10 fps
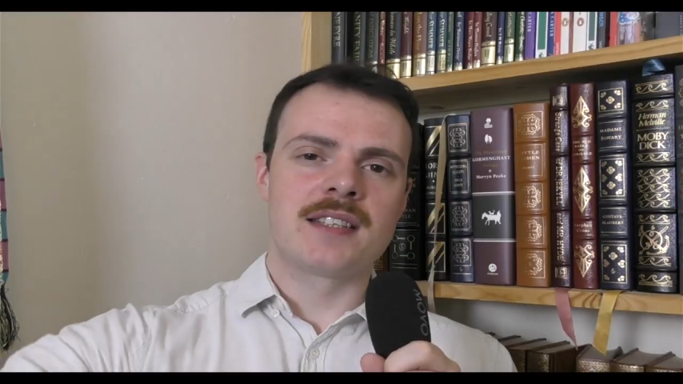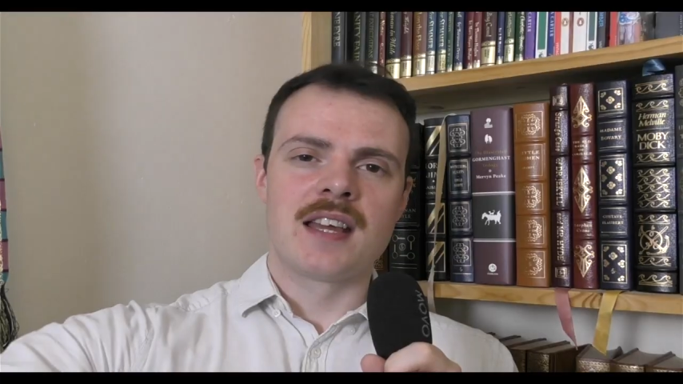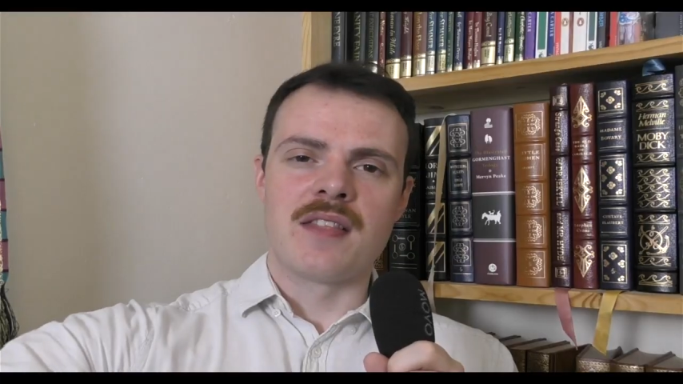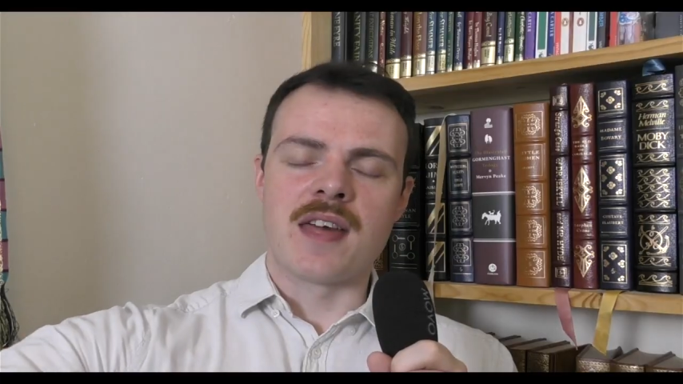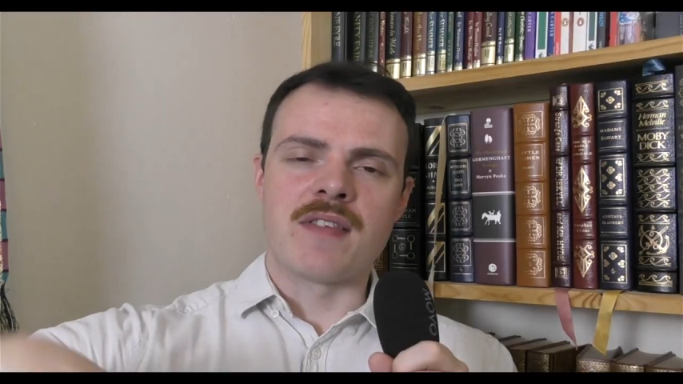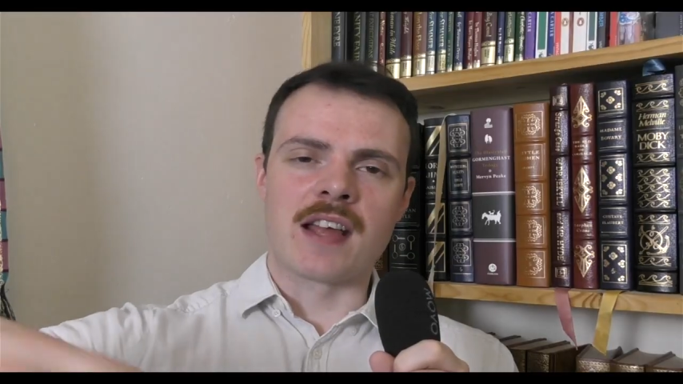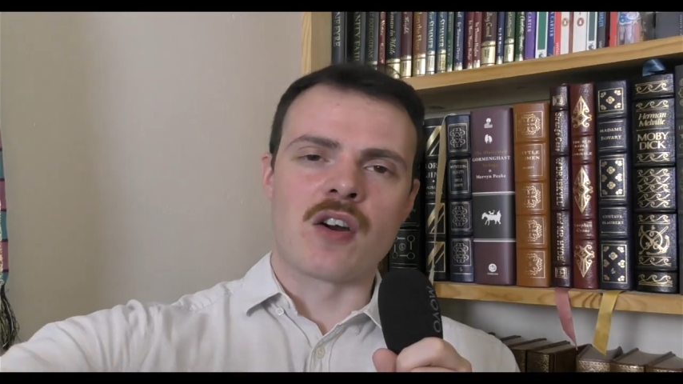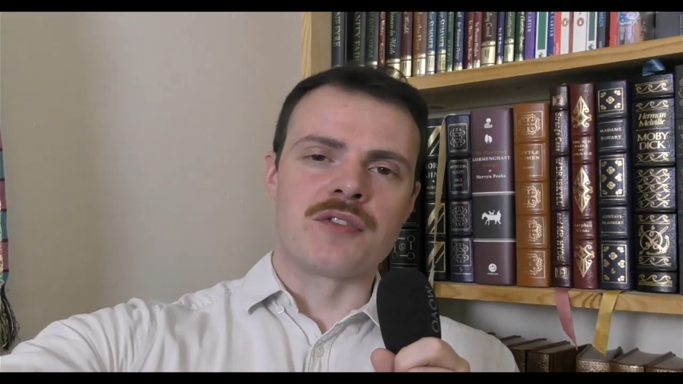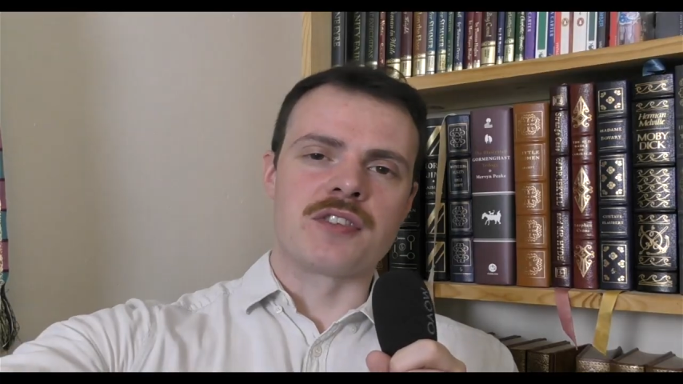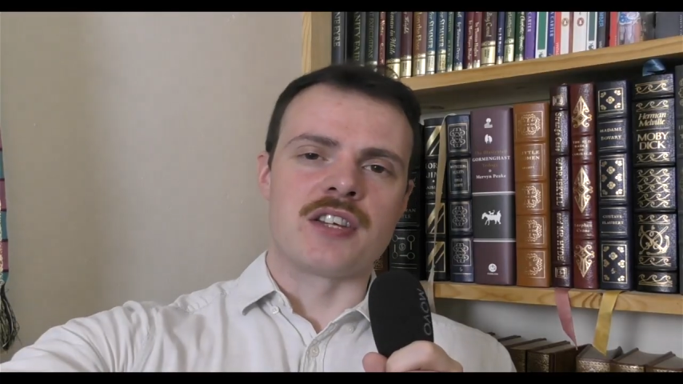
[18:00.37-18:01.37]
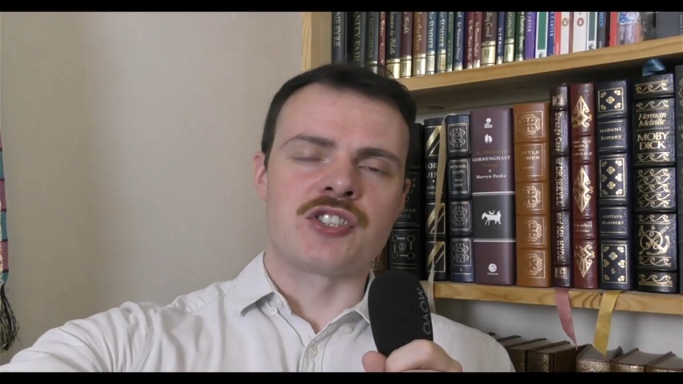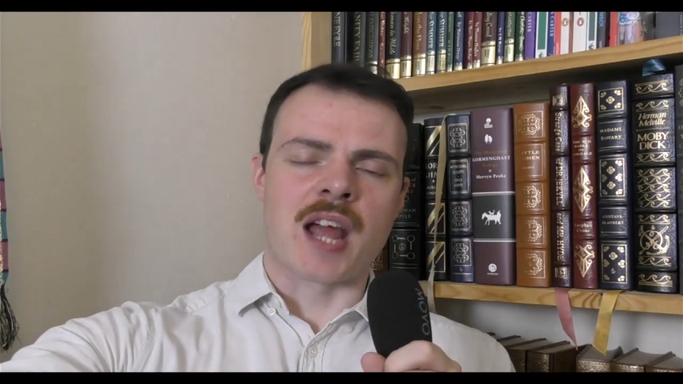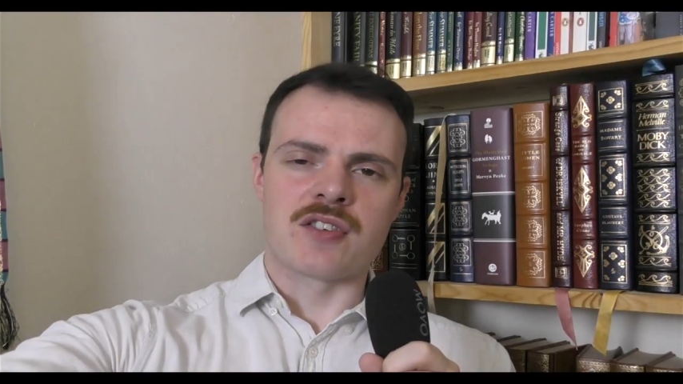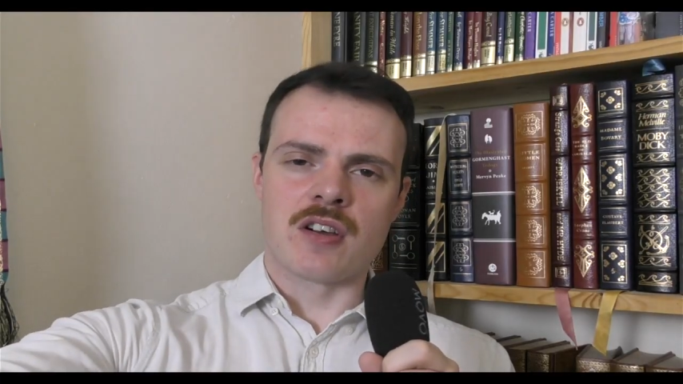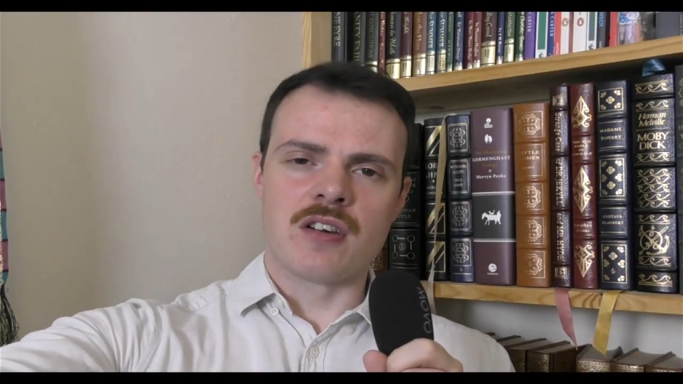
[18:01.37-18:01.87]
They've then gone to this
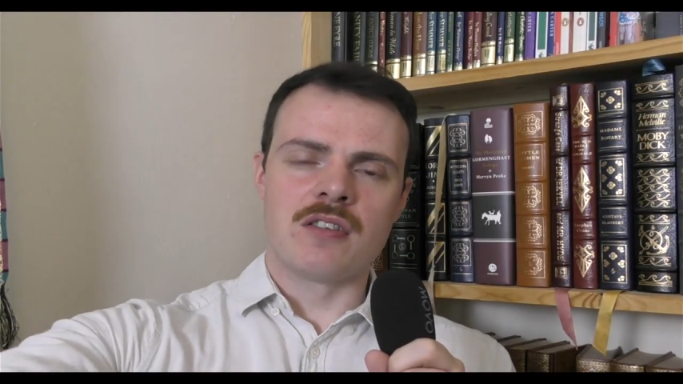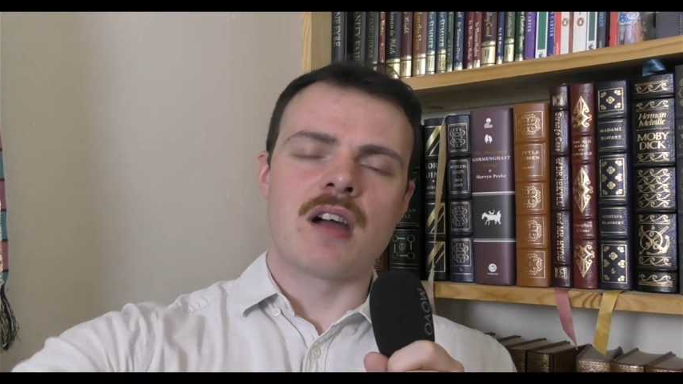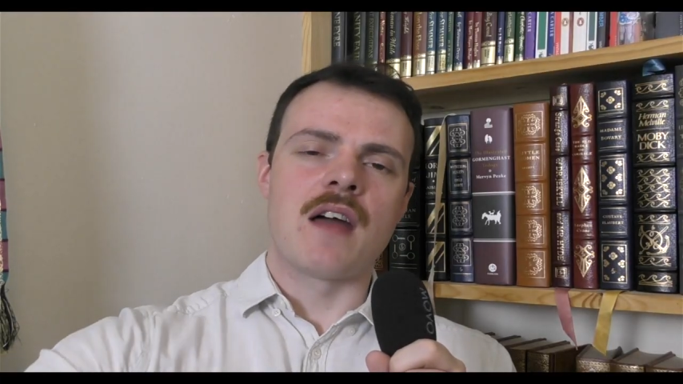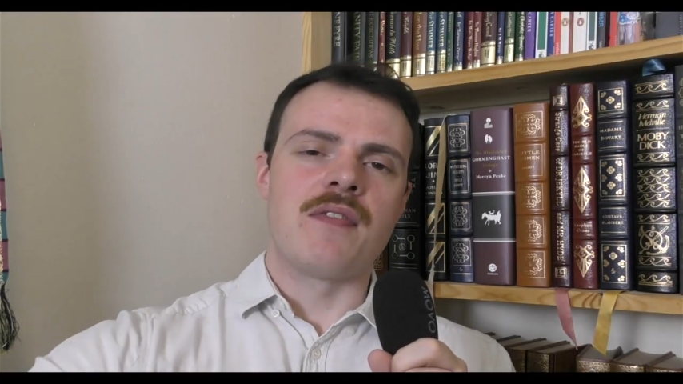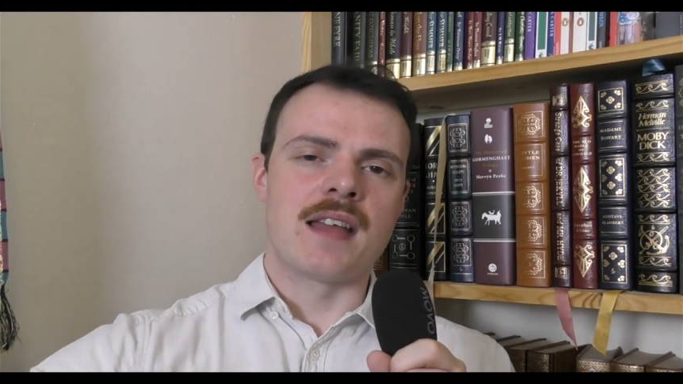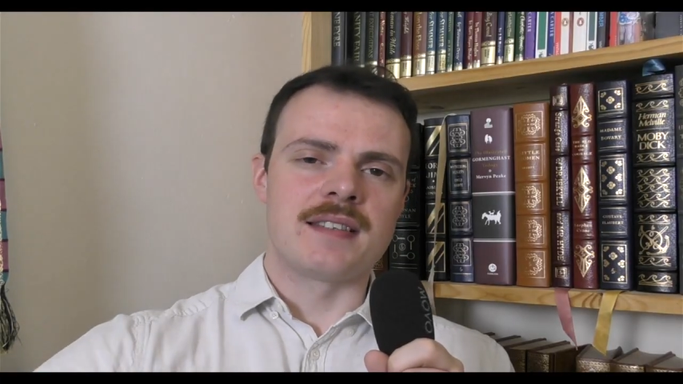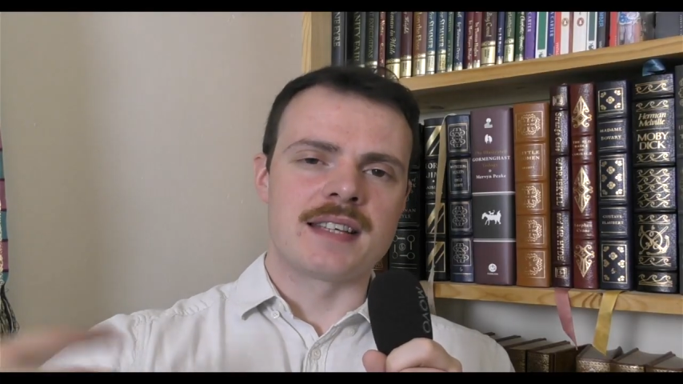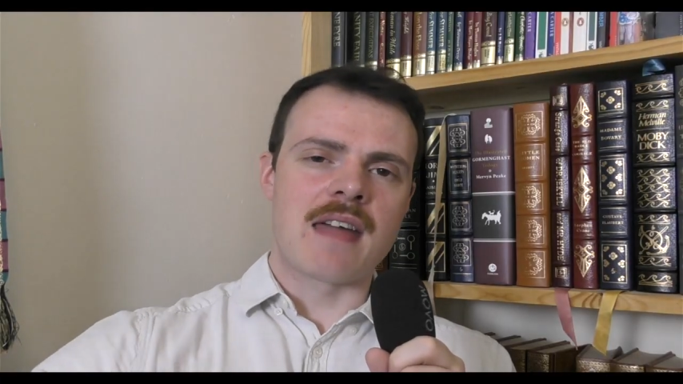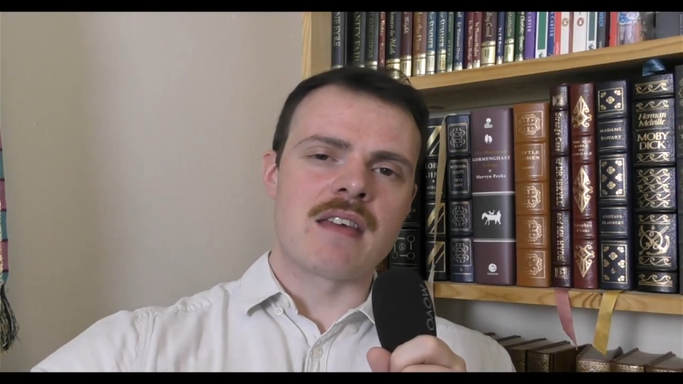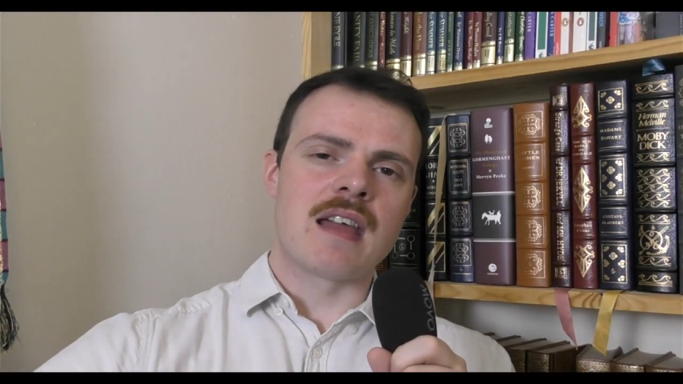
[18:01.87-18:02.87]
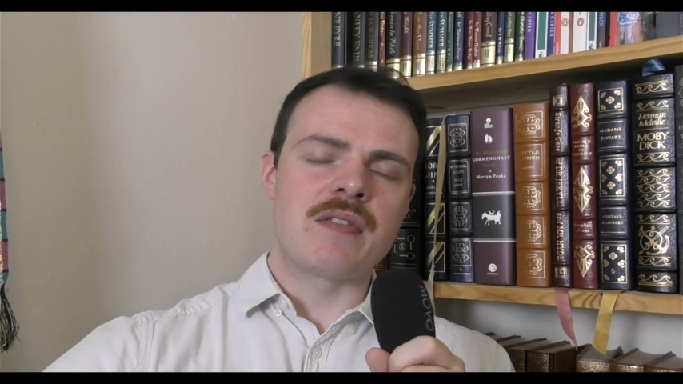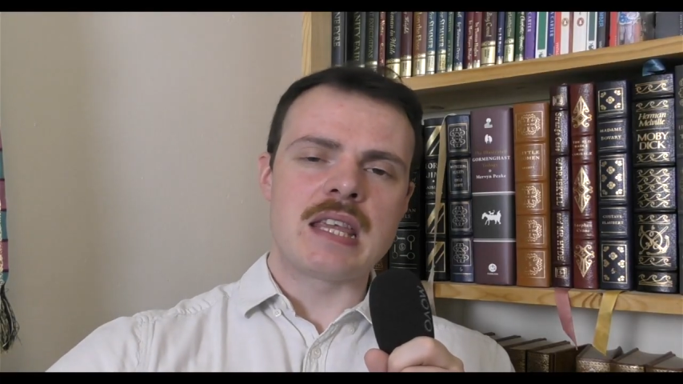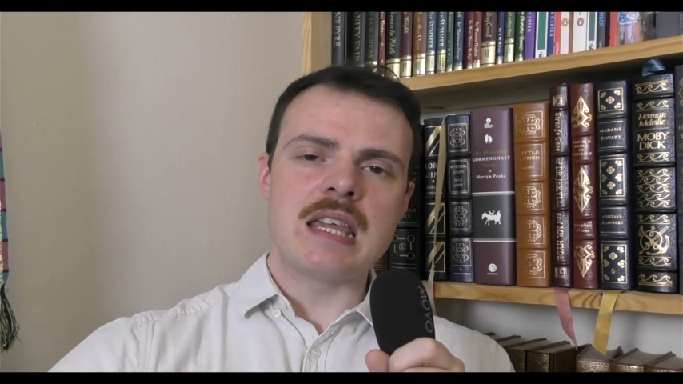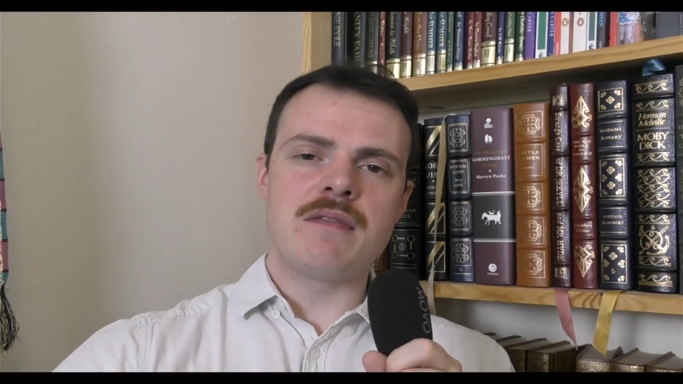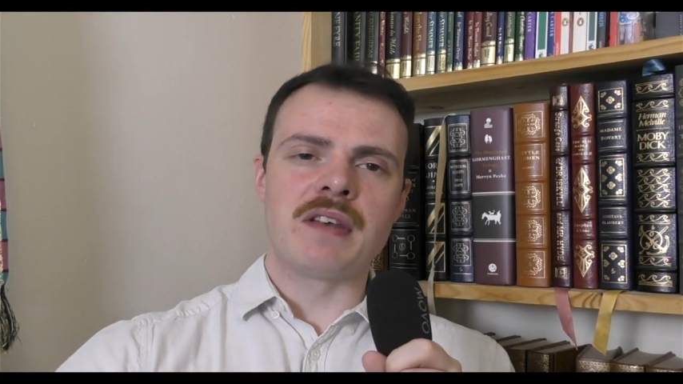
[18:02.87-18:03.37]
chateau, and they're together in the
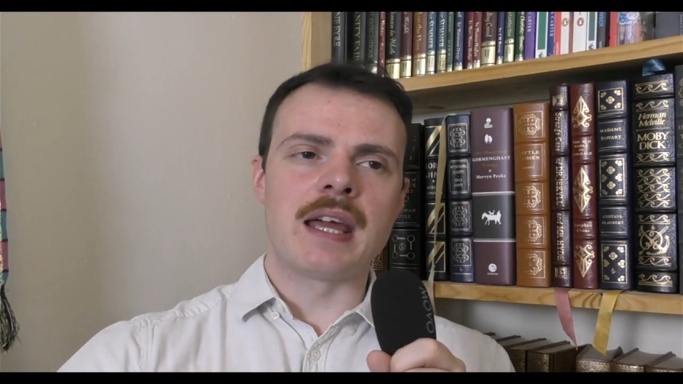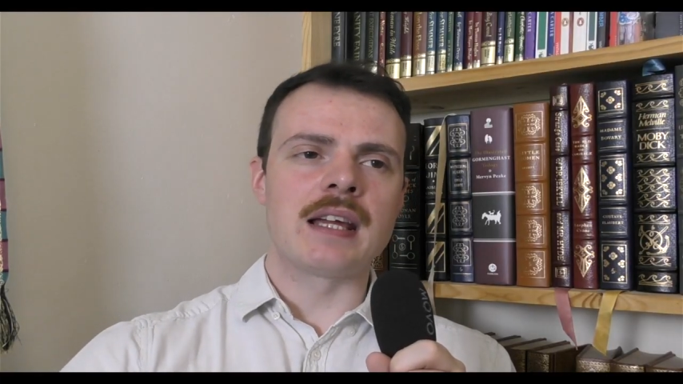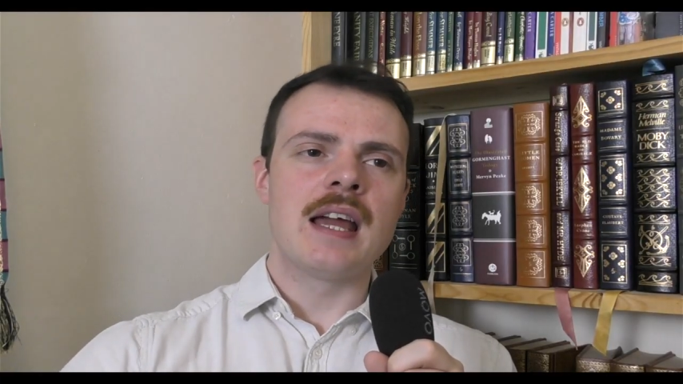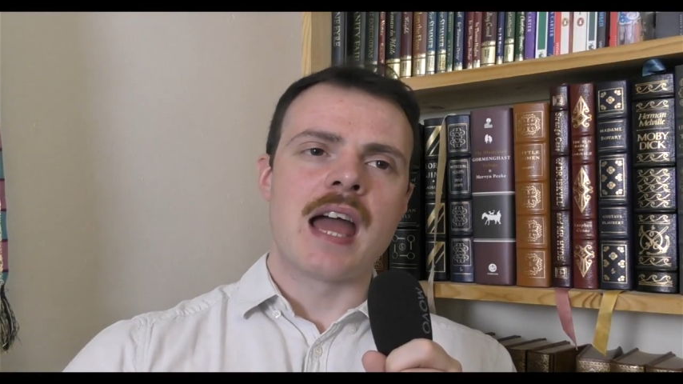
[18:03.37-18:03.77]
evening,